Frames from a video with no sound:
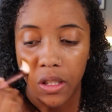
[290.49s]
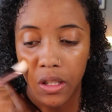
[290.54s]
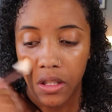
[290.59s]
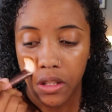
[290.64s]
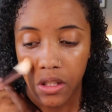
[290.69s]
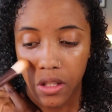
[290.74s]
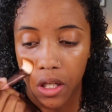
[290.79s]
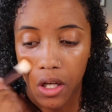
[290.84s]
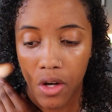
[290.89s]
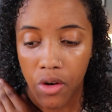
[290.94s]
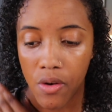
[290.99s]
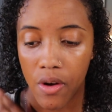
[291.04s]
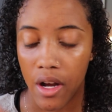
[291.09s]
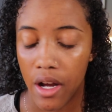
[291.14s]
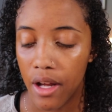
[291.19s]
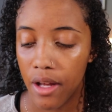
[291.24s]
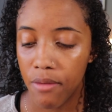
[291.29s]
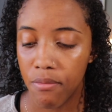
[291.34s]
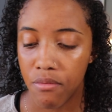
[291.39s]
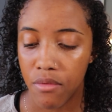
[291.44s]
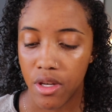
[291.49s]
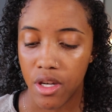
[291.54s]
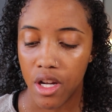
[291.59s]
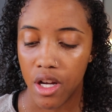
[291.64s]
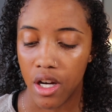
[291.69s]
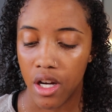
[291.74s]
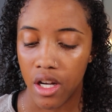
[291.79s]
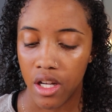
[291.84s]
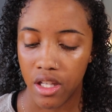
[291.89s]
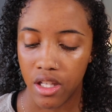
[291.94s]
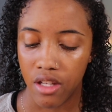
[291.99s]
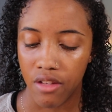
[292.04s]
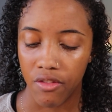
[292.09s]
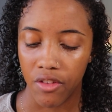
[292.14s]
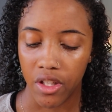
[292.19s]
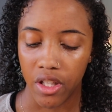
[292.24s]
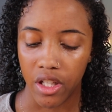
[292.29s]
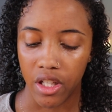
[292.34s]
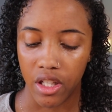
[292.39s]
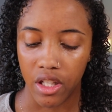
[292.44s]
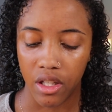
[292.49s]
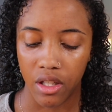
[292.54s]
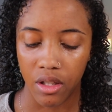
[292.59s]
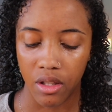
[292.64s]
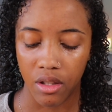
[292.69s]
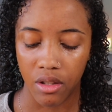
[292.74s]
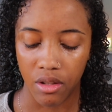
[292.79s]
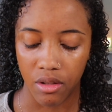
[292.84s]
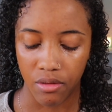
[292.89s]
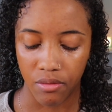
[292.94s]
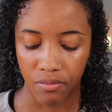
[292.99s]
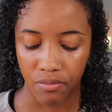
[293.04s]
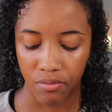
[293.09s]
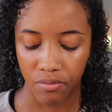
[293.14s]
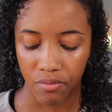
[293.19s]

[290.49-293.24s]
So I'm not even gonna